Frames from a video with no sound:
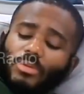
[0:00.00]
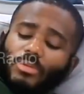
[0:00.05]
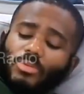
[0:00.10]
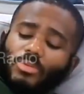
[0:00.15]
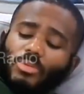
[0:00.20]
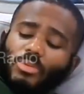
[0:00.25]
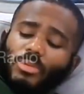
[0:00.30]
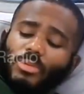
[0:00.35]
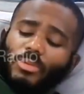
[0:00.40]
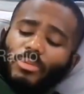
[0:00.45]
or
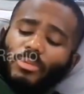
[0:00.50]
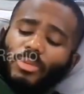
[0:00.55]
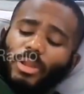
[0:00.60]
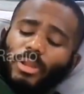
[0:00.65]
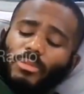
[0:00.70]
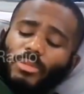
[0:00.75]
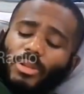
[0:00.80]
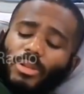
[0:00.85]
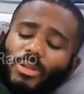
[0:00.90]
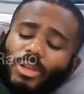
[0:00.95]
like
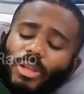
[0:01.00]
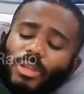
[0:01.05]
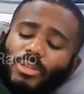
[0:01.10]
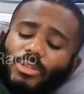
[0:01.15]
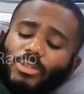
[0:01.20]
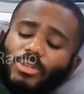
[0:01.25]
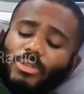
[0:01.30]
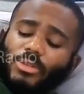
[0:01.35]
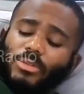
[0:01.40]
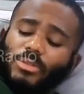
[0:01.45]
me lying
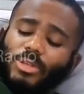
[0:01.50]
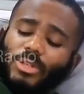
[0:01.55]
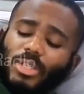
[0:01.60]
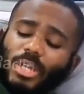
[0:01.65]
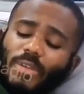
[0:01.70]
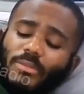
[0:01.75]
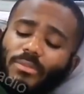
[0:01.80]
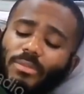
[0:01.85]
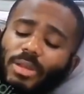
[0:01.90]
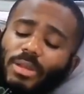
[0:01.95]
to you because
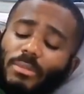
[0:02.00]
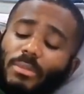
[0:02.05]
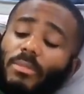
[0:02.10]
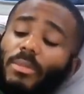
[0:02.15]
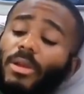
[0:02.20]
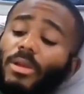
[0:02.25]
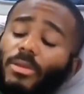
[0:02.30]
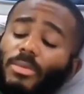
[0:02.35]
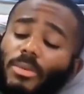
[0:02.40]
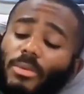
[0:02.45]
I've made a
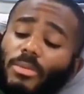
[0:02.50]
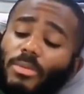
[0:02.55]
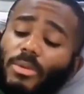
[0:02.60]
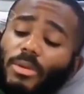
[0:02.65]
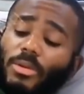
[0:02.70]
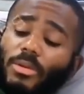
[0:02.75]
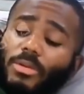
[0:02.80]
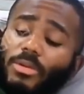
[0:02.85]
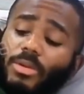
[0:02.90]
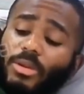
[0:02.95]
mind up
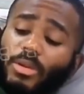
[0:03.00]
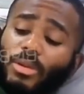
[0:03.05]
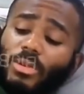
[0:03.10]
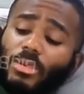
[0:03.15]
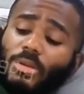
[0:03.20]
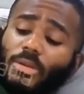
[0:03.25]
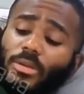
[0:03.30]
about you, yeah.